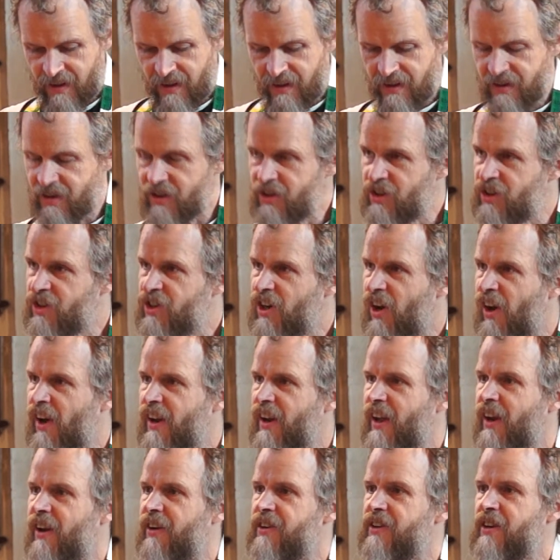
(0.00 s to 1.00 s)
to shine
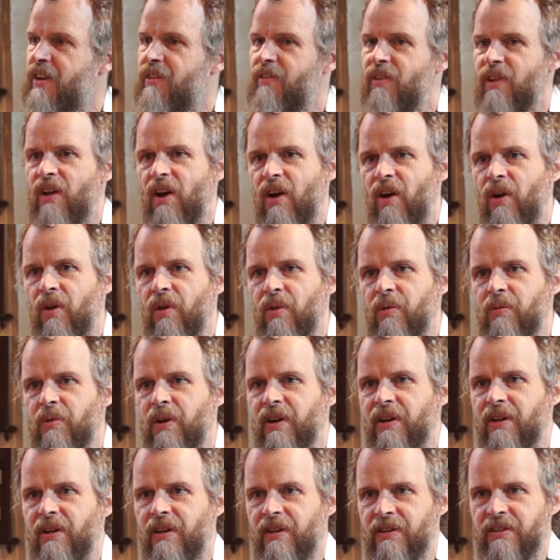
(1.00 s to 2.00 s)
out over the whole
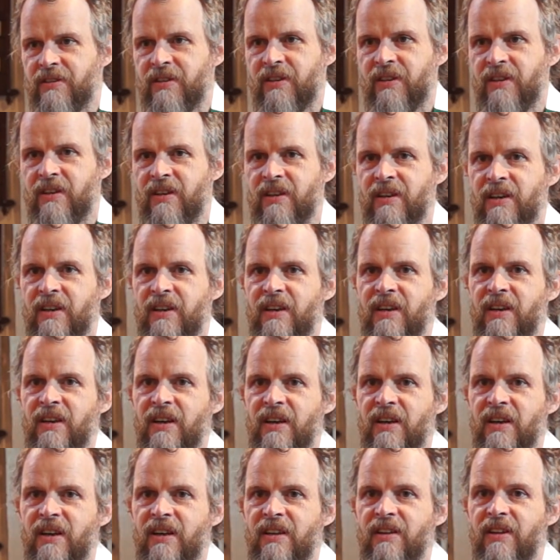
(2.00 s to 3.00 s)
world,
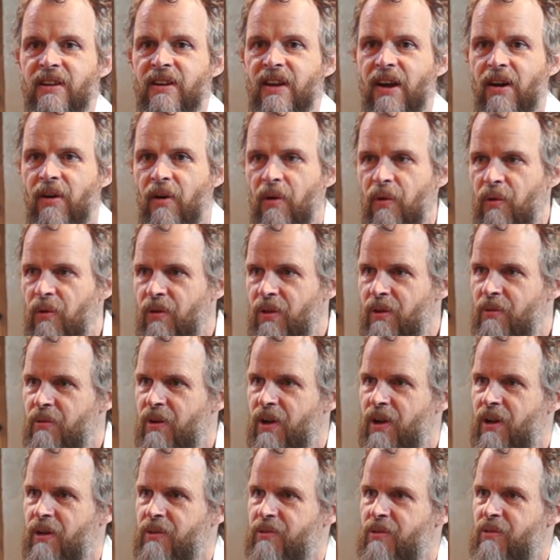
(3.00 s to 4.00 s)
that now all the
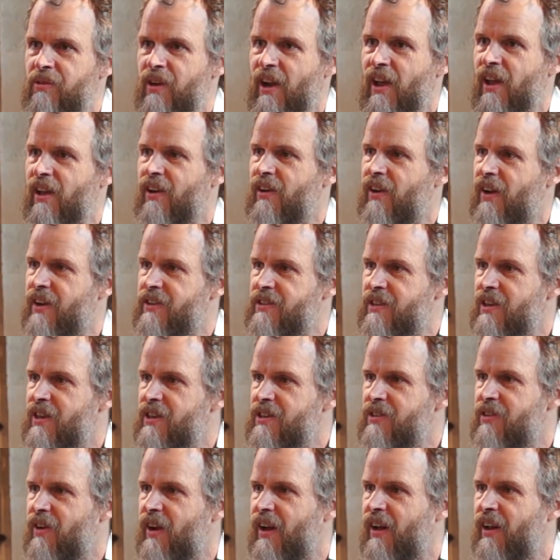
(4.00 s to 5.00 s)
world will recognise
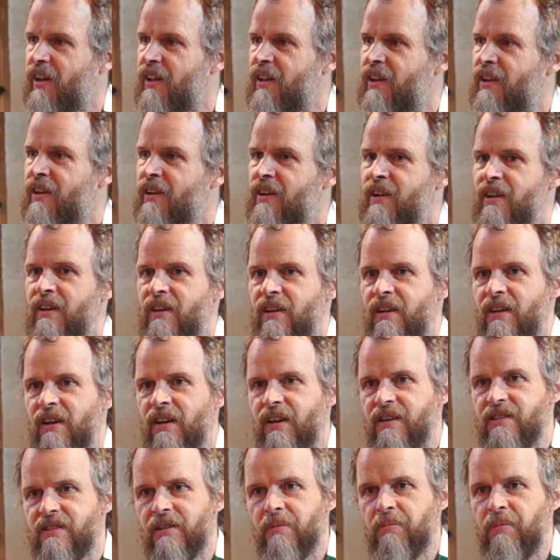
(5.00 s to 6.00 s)
Israel
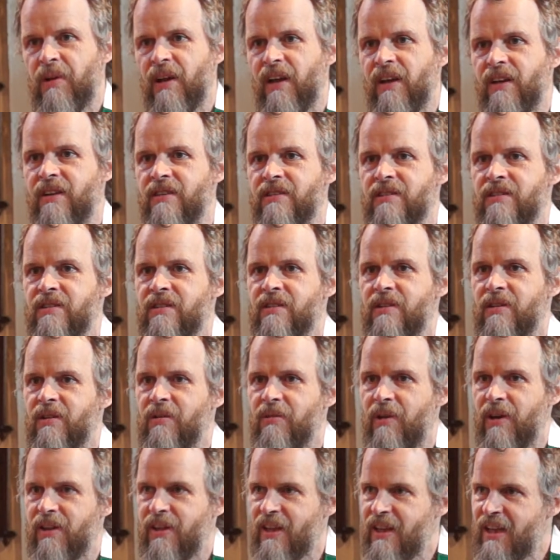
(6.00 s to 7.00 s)
as the place
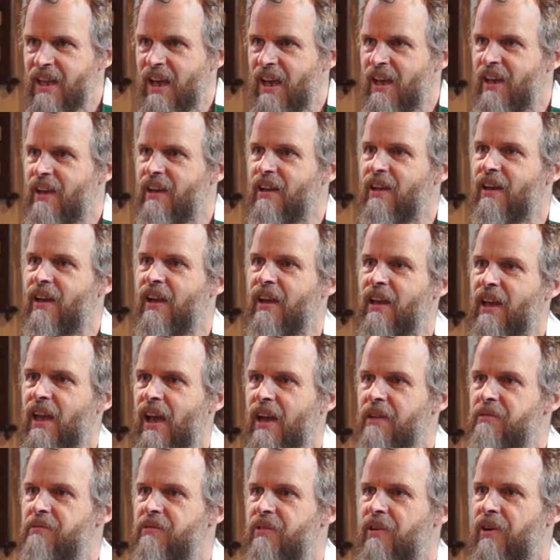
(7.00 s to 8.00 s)
where the king
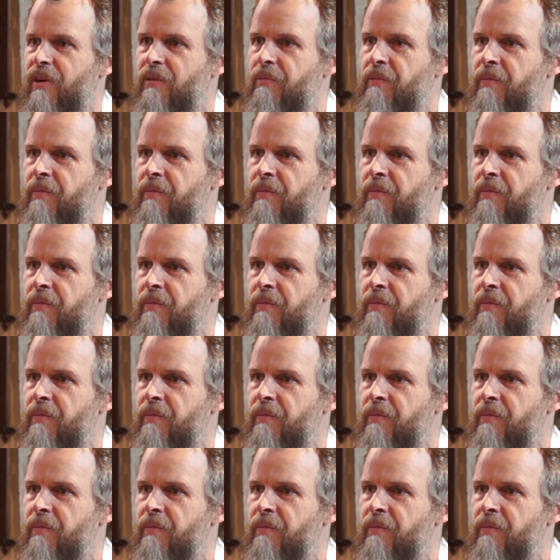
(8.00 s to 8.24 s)
came from.